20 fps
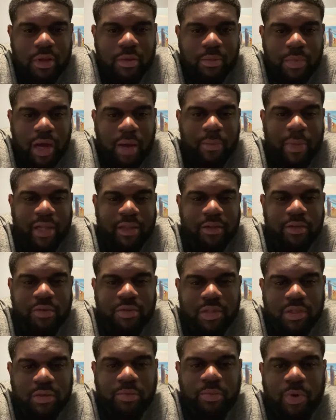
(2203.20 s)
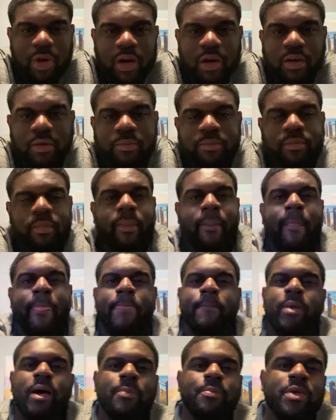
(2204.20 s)
But I'm about to do some work,
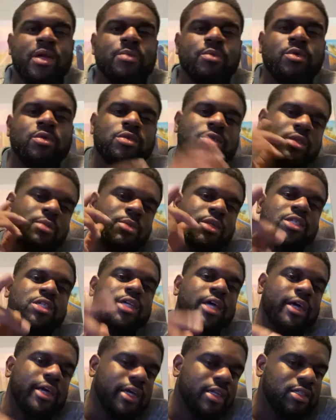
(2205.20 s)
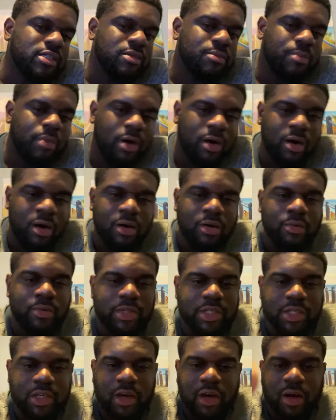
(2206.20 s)
my peoples. I'm gonna check in tomorrow
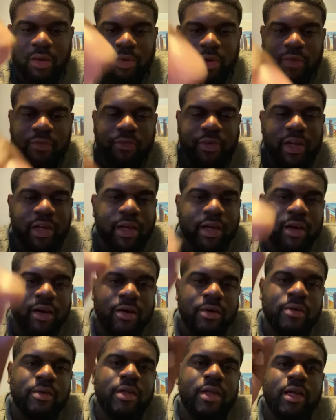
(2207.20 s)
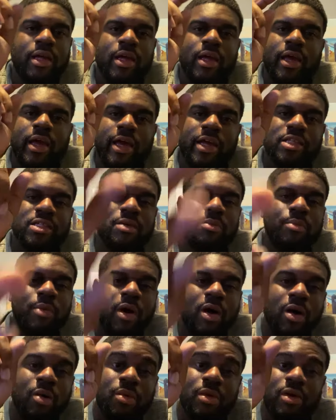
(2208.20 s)
with y'all with a video, and tomorrow we're